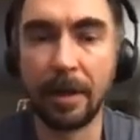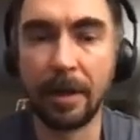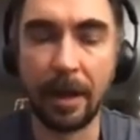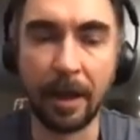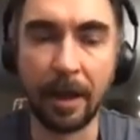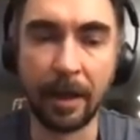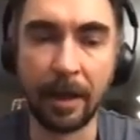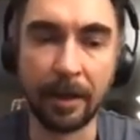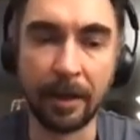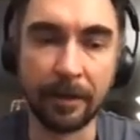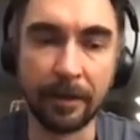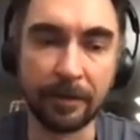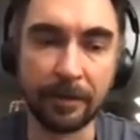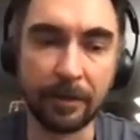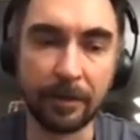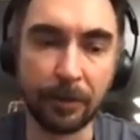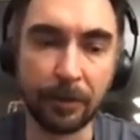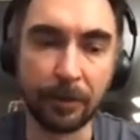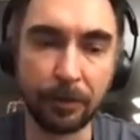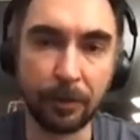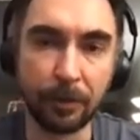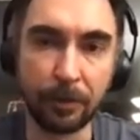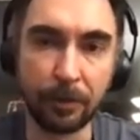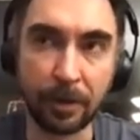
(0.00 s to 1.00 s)
And on
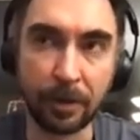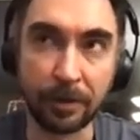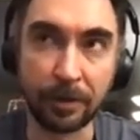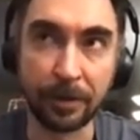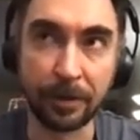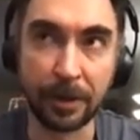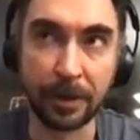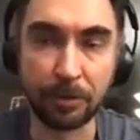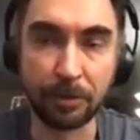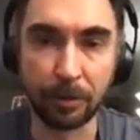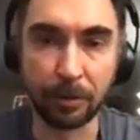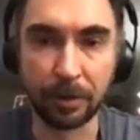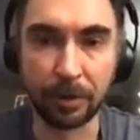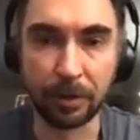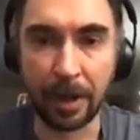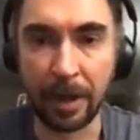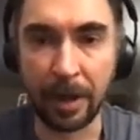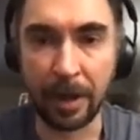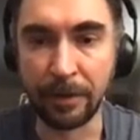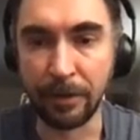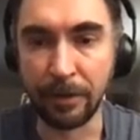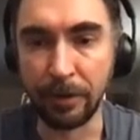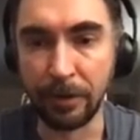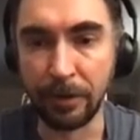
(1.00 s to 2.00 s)
the local network,
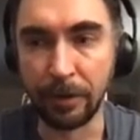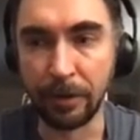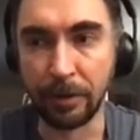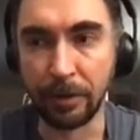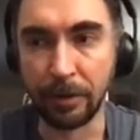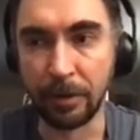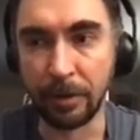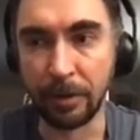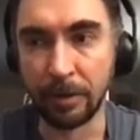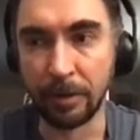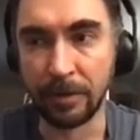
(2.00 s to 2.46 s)
any